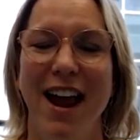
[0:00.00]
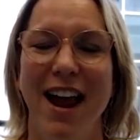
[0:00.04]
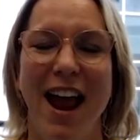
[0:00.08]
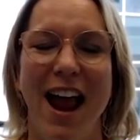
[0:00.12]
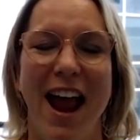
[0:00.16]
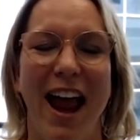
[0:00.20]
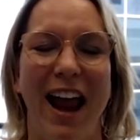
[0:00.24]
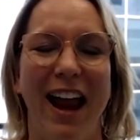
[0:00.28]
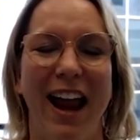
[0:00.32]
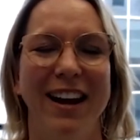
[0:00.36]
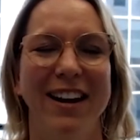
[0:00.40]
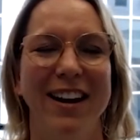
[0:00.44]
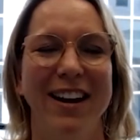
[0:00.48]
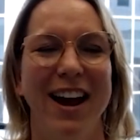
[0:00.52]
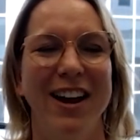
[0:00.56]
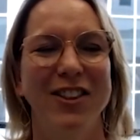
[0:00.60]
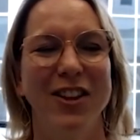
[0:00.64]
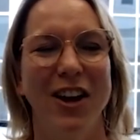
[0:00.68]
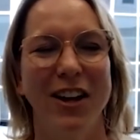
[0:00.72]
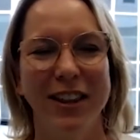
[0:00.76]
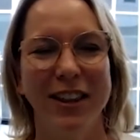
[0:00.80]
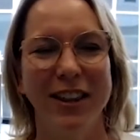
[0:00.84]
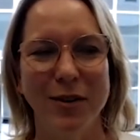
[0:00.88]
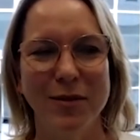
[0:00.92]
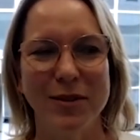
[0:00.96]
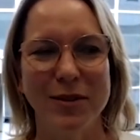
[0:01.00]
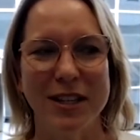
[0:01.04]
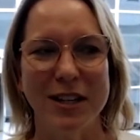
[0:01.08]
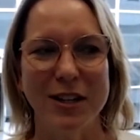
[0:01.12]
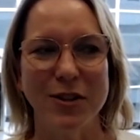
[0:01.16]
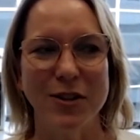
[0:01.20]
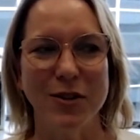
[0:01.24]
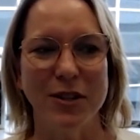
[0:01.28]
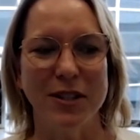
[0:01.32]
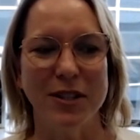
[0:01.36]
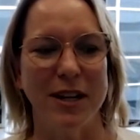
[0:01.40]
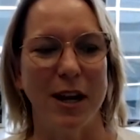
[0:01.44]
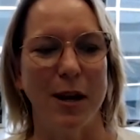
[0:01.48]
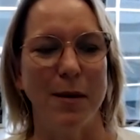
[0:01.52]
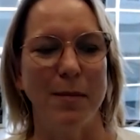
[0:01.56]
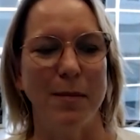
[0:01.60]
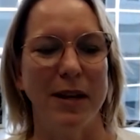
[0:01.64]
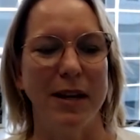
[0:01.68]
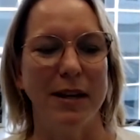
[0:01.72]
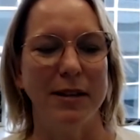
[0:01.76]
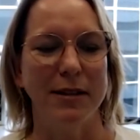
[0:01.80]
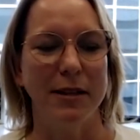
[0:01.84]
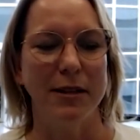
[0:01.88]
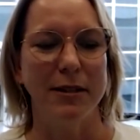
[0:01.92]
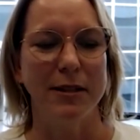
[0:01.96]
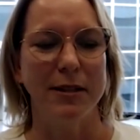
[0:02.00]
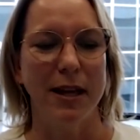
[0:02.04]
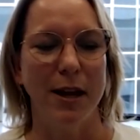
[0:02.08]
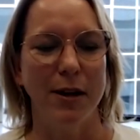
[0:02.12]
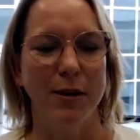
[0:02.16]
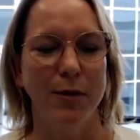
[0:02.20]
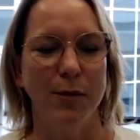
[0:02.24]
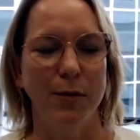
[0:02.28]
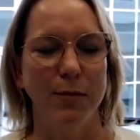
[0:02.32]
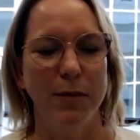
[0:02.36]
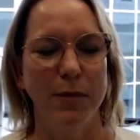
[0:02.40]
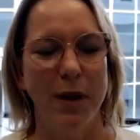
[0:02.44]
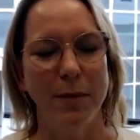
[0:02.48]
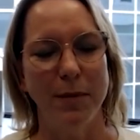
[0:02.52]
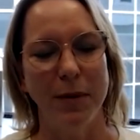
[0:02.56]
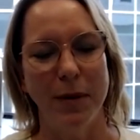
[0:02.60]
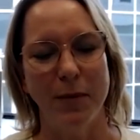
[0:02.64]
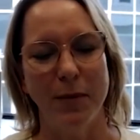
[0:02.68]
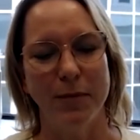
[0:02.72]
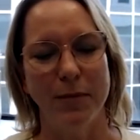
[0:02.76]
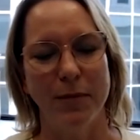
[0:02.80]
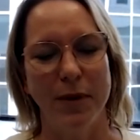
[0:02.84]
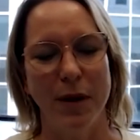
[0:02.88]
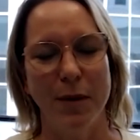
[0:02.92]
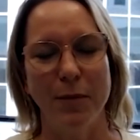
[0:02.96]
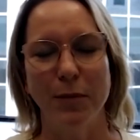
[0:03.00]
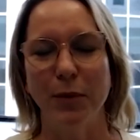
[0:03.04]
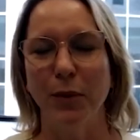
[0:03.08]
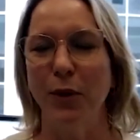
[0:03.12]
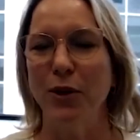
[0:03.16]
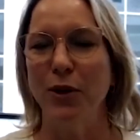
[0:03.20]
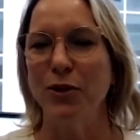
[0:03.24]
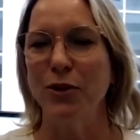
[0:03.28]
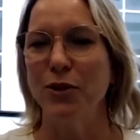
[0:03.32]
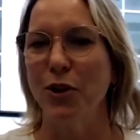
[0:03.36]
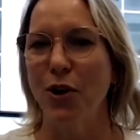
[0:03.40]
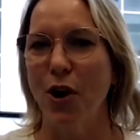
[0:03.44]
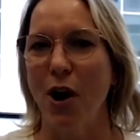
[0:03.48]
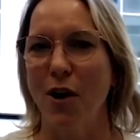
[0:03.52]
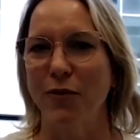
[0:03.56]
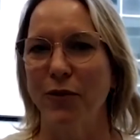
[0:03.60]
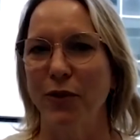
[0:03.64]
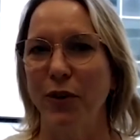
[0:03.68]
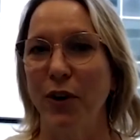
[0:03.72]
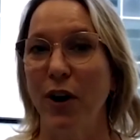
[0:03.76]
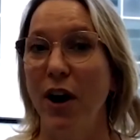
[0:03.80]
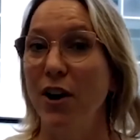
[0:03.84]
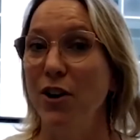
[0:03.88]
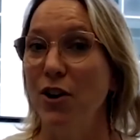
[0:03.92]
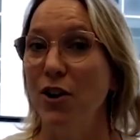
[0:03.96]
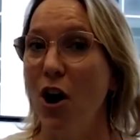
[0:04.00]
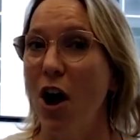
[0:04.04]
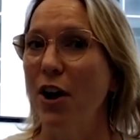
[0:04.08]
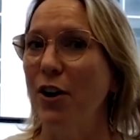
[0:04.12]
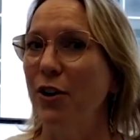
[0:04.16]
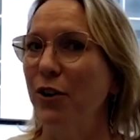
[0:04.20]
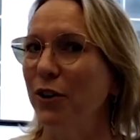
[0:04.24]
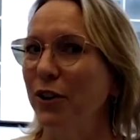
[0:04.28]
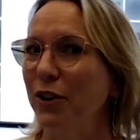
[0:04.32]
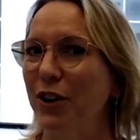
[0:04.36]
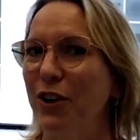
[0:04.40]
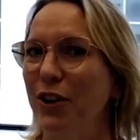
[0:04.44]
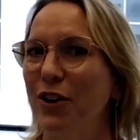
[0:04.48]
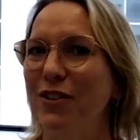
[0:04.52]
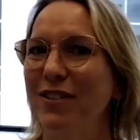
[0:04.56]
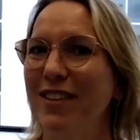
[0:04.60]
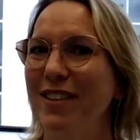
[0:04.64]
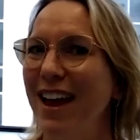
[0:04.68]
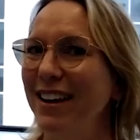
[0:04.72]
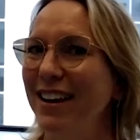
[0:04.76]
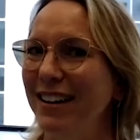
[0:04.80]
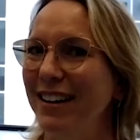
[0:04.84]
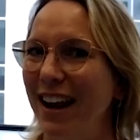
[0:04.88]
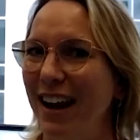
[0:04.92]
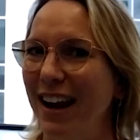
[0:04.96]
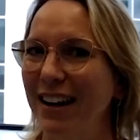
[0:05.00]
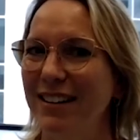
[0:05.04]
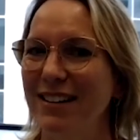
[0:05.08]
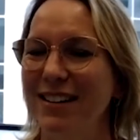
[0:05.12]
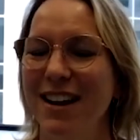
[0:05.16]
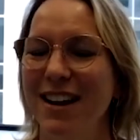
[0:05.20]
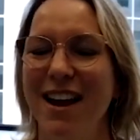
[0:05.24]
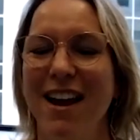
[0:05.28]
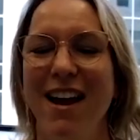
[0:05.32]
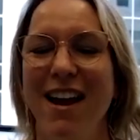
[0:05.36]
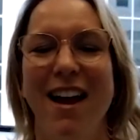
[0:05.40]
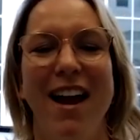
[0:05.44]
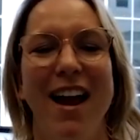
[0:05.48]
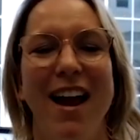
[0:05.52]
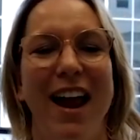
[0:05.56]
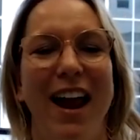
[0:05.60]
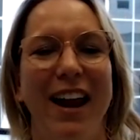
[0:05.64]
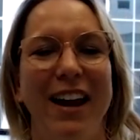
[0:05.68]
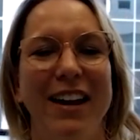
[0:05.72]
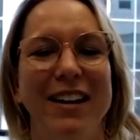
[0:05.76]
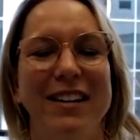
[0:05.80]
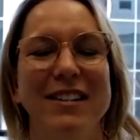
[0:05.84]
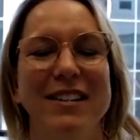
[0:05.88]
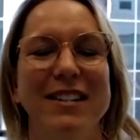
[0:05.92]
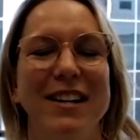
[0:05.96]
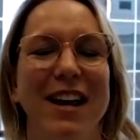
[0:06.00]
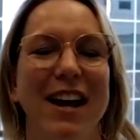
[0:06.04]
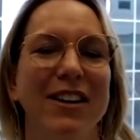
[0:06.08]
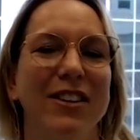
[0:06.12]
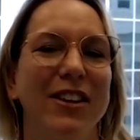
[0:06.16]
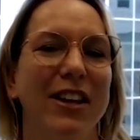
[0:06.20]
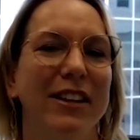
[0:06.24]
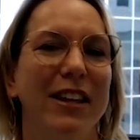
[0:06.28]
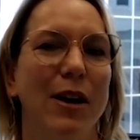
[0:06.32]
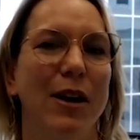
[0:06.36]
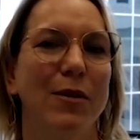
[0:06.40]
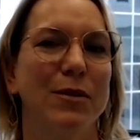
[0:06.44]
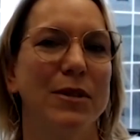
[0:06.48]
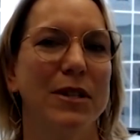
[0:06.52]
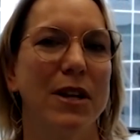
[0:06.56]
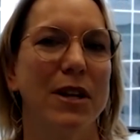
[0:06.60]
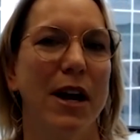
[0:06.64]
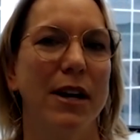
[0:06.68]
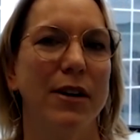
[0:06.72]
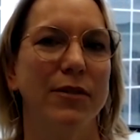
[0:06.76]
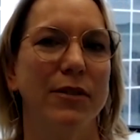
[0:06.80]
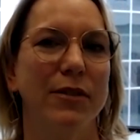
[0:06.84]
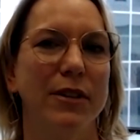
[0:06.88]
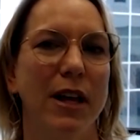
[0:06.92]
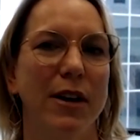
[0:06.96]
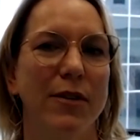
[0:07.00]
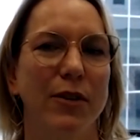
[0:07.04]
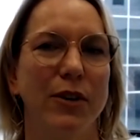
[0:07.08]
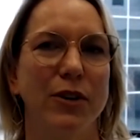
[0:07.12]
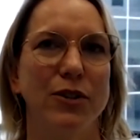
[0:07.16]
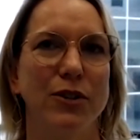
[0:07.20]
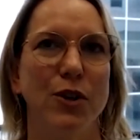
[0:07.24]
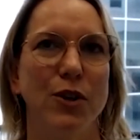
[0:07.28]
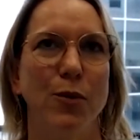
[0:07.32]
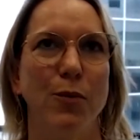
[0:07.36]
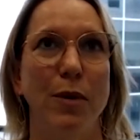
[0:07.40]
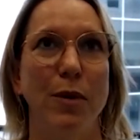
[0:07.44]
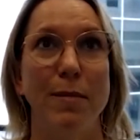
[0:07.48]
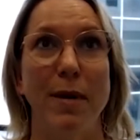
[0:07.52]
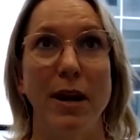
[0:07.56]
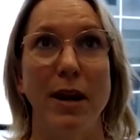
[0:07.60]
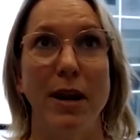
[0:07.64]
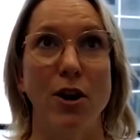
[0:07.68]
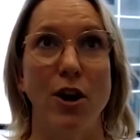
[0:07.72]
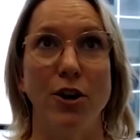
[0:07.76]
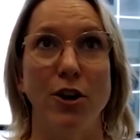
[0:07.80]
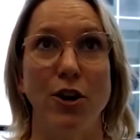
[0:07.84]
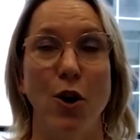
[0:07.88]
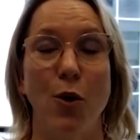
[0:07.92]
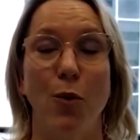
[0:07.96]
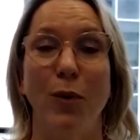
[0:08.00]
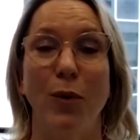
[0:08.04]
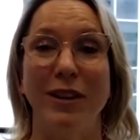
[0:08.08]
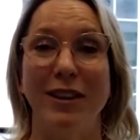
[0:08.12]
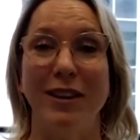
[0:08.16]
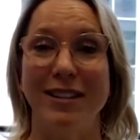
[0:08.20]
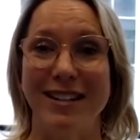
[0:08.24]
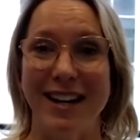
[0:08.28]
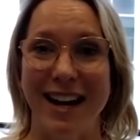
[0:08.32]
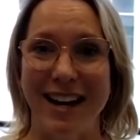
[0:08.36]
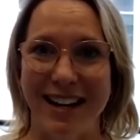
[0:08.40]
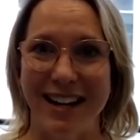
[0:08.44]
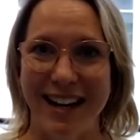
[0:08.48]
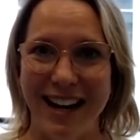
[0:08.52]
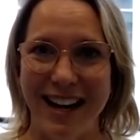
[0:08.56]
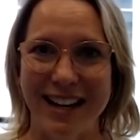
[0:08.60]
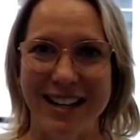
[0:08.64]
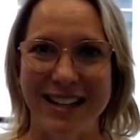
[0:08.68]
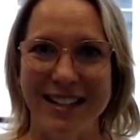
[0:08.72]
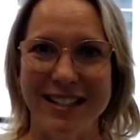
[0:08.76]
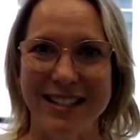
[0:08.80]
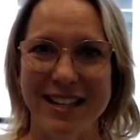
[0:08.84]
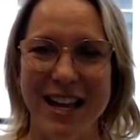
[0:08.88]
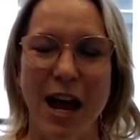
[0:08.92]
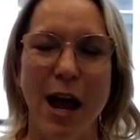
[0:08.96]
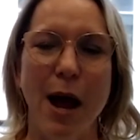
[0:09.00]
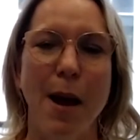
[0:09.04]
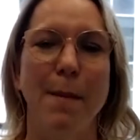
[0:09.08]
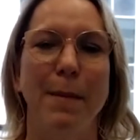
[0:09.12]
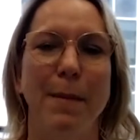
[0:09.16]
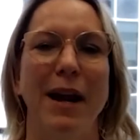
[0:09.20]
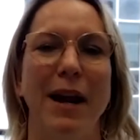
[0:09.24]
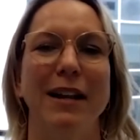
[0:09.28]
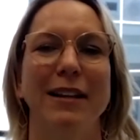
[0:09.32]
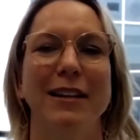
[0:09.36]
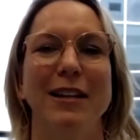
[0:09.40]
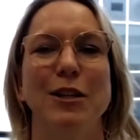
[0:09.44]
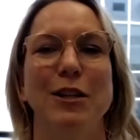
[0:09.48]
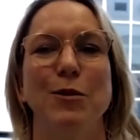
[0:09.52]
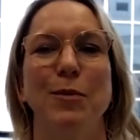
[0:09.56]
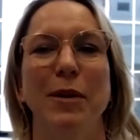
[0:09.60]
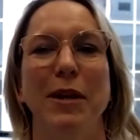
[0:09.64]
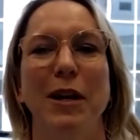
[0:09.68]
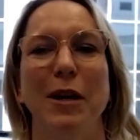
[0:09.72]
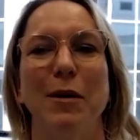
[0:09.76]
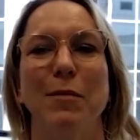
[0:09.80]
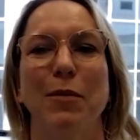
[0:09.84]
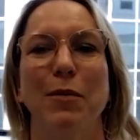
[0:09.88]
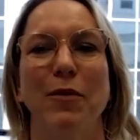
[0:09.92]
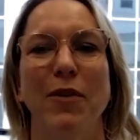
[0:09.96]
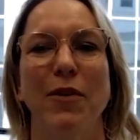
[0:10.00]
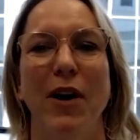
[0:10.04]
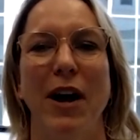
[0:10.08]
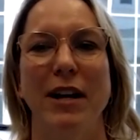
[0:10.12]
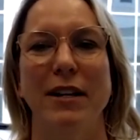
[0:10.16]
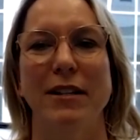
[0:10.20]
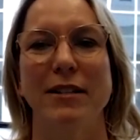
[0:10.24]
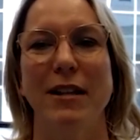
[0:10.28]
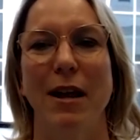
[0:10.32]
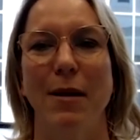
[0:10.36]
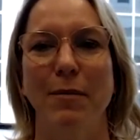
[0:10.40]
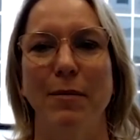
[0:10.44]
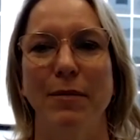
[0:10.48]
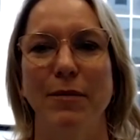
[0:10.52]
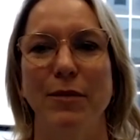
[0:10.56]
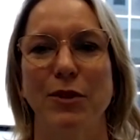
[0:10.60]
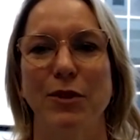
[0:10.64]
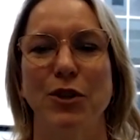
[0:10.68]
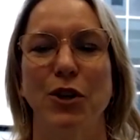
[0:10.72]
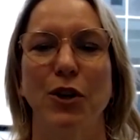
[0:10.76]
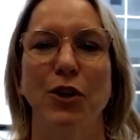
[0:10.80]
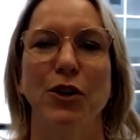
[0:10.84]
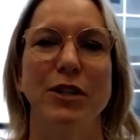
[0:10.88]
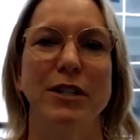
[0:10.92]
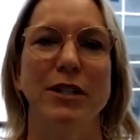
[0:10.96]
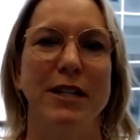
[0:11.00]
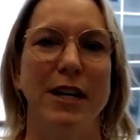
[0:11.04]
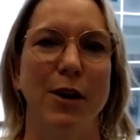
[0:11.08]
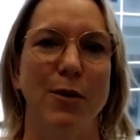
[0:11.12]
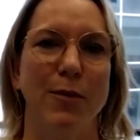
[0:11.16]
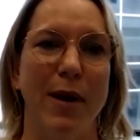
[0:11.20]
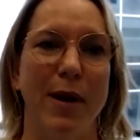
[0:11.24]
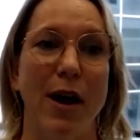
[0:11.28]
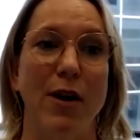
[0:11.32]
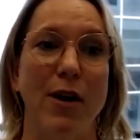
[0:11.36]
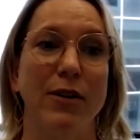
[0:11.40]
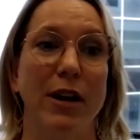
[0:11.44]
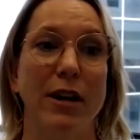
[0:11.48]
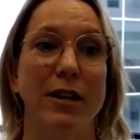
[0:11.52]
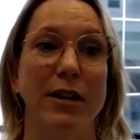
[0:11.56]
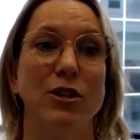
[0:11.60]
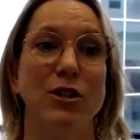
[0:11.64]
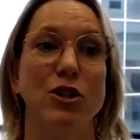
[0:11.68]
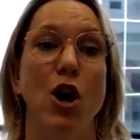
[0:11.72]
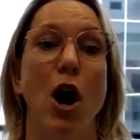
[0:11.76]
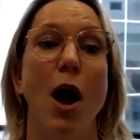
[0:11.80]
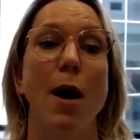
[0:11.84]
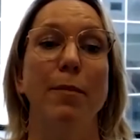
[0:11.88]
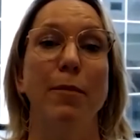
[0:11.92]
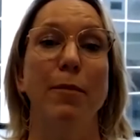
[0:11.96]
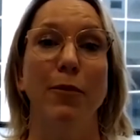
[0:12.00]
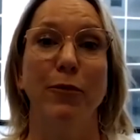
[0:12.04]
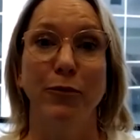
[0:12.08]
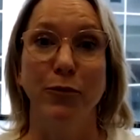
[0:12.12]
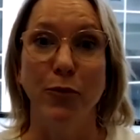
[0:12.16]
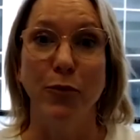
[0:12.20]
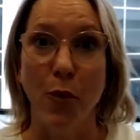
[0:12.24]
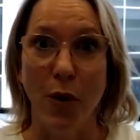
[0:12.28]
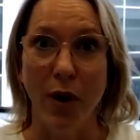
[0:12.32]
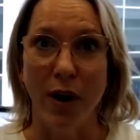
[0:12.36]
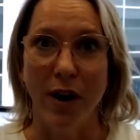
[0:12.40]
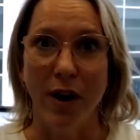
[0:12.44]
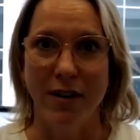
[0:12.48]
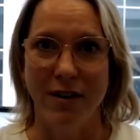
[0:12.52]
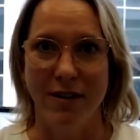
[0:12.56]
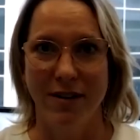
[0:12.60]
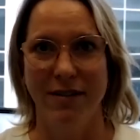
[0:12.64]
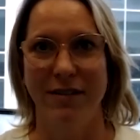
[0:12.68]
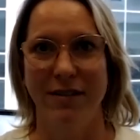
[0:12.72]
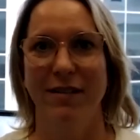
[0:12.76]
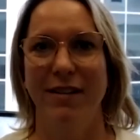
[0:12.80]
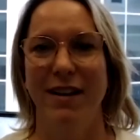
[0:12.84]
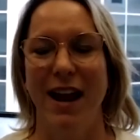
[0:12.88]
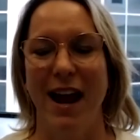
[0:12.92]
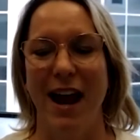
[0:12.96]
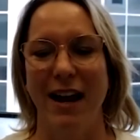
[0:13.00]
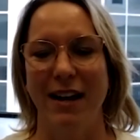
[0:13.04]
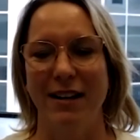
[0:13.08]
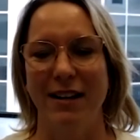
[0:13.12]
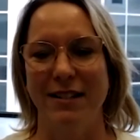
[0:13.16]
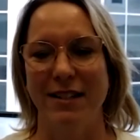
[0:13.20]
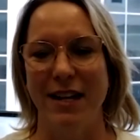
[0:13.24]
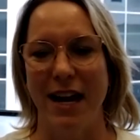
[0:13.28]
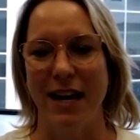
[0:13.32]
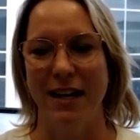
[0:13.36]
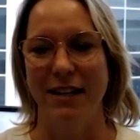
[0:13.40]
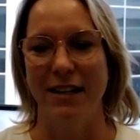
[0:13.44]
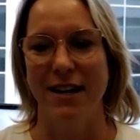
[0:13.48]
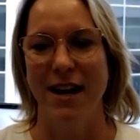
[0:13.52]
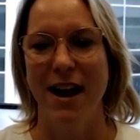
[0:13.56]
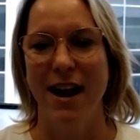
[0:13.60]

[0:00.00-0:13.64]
And I thought that was interesting because he said maybe employers could offer a not earlier than date. And I thought that was kind of clever. So we might not know what the date is, but at least we can provide some certainty around it's not before X date.